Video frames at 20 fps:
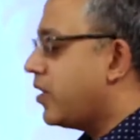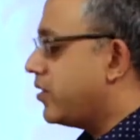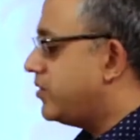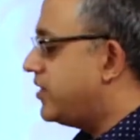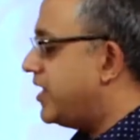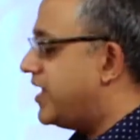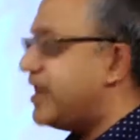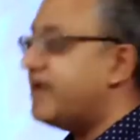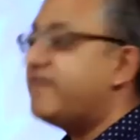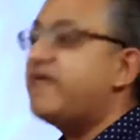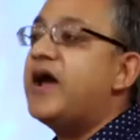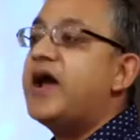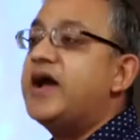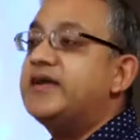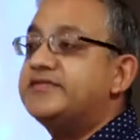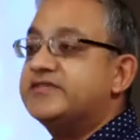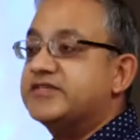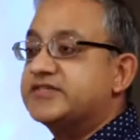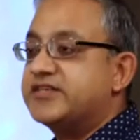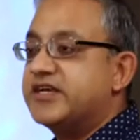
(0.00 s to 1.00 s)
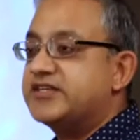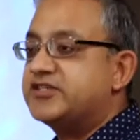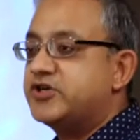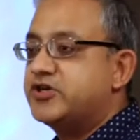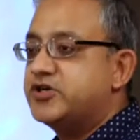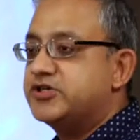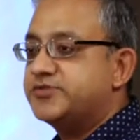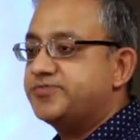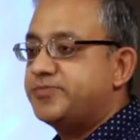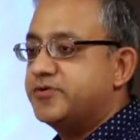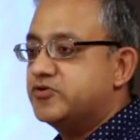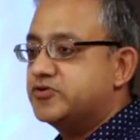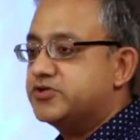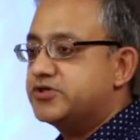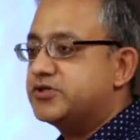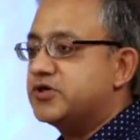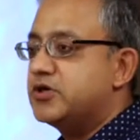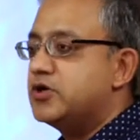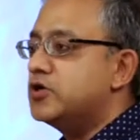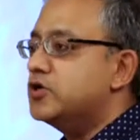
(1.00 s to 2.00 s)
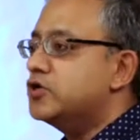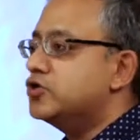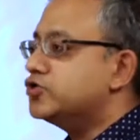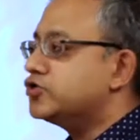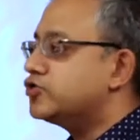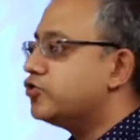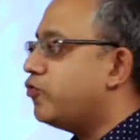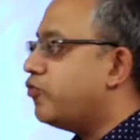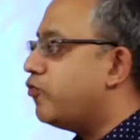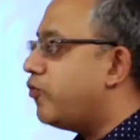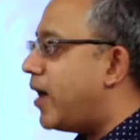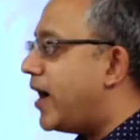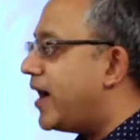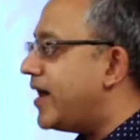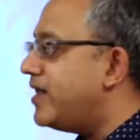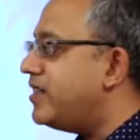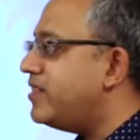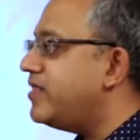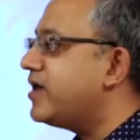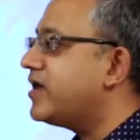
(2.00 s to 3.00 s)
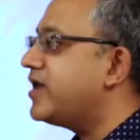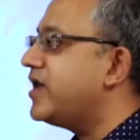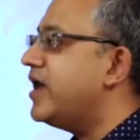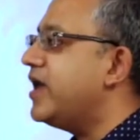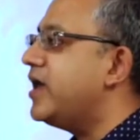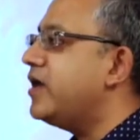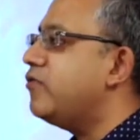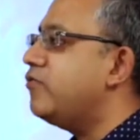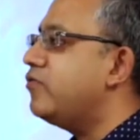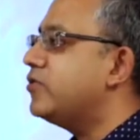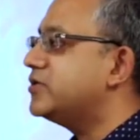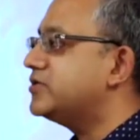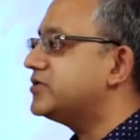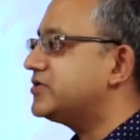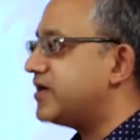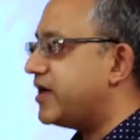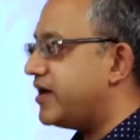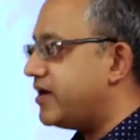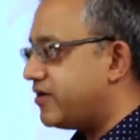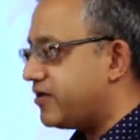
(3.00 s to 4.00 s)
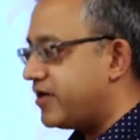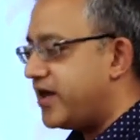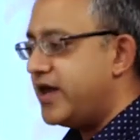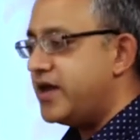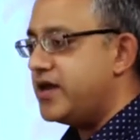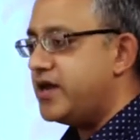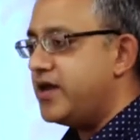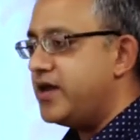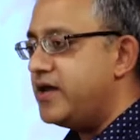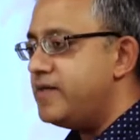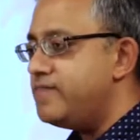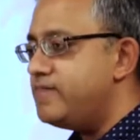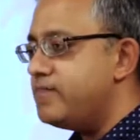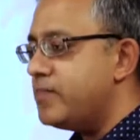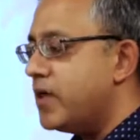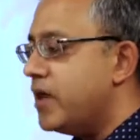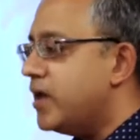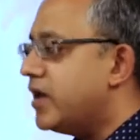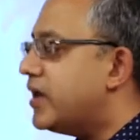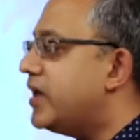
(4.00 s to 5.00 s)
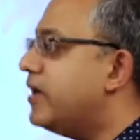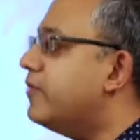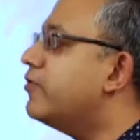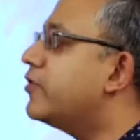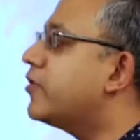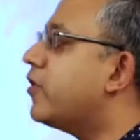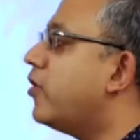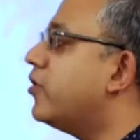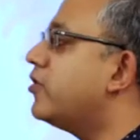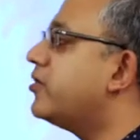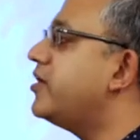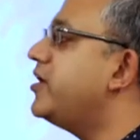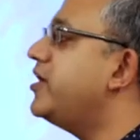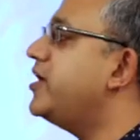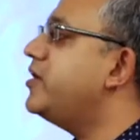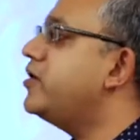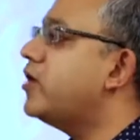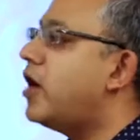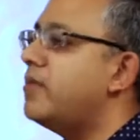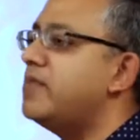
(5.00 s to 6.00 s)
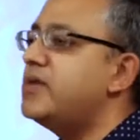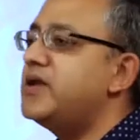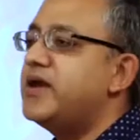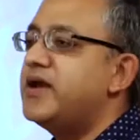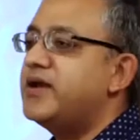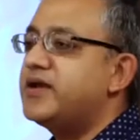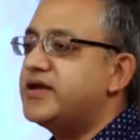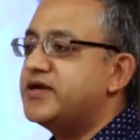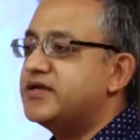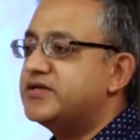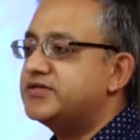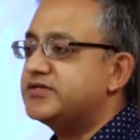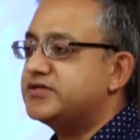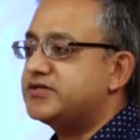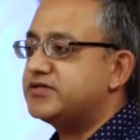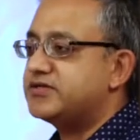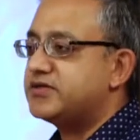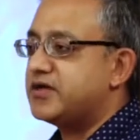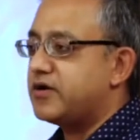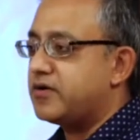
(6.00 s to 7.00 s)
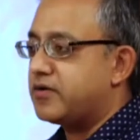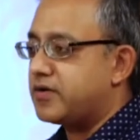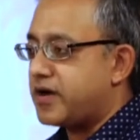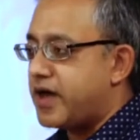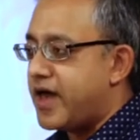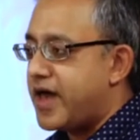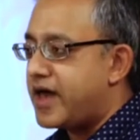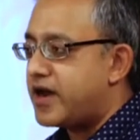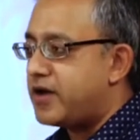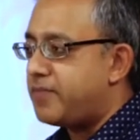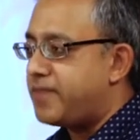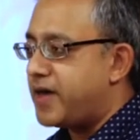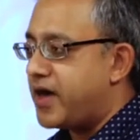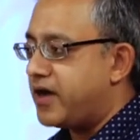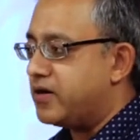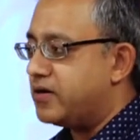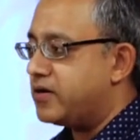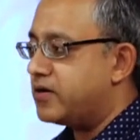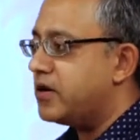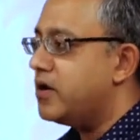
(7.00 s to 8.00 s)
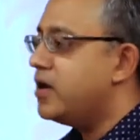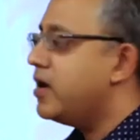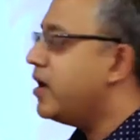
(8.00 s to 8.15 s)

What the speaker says: they never had succession disputes. So while the king was reigning, he would already nominate his heir apparent.